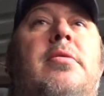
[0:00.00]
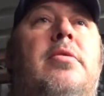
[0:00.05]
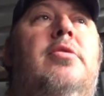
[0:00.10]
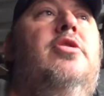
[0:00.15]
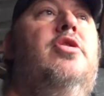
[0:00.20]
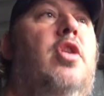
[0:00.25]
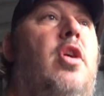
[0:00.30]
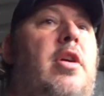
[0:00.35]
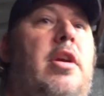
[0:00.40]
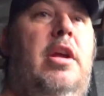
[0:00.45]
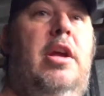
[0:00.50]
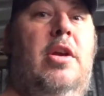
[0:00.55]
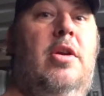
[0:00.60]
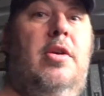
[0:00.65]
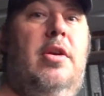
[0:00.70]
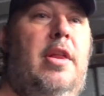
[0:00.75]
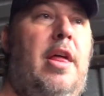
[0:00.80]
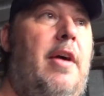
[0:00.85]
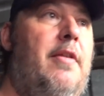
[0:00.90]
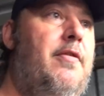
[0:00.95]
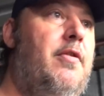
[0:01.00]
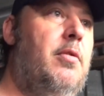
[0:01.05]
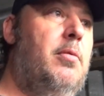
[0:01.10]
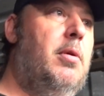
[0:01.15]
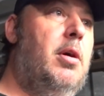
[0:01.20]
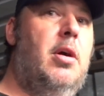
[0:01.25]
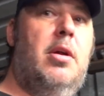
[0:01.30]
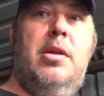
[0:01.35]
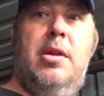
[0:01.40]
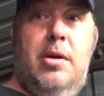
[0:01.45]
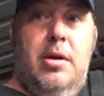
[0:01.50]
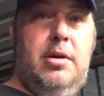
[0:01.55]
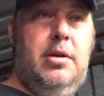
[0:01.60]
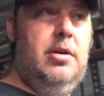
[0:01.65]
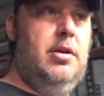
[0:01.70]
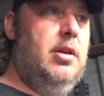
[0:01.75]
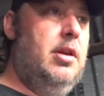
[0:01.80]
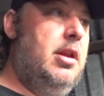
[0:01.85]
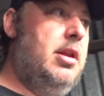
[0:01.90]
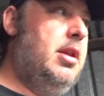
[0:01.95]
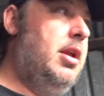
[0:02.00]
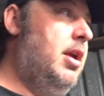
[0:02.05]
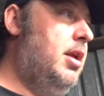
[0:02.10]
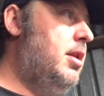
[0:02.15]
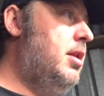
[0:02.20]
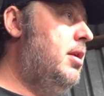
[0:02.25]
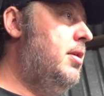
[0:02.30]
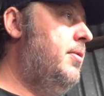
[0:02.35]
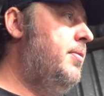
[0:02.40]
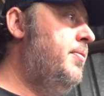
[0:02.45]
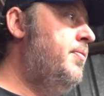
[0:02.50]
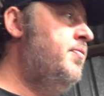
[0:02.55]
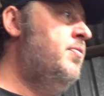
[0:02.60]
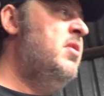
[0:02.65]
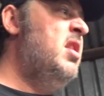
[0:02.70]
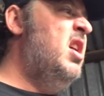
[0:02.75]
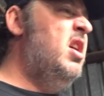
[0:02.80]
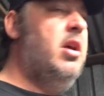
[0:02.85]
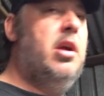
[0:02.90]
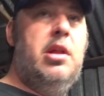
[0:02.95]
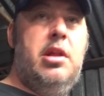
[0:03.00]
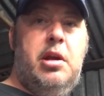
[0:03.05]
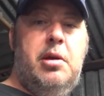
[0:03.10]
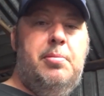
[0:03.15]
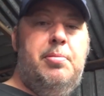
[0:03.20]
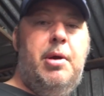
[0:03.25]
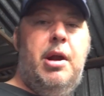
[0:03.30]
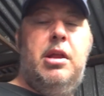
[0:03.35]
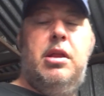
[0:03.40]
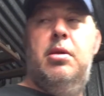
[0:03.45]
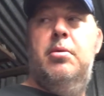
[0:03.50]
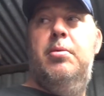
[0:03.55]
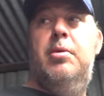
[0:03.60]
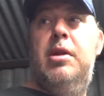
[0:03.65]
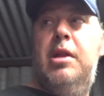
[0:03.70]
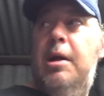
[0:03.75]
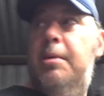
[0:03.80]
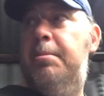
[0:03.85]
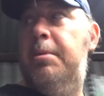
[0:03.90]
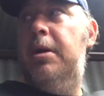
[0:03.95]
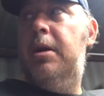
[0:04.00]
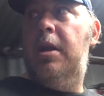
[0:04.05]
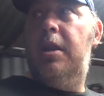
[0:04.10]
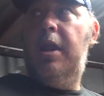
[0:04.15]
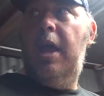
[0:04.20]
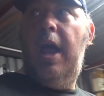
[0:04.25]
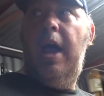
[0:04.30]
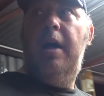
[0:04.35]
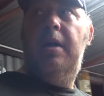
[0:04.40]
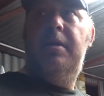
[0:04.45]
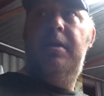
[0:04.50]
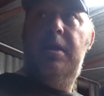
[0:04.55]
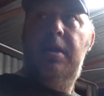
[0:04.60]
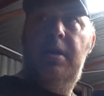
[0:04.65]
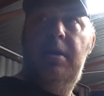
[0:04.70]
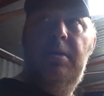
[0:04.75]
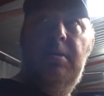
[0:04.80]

trying to get onto that for a while so I could do this test, because the compressor was up under the house.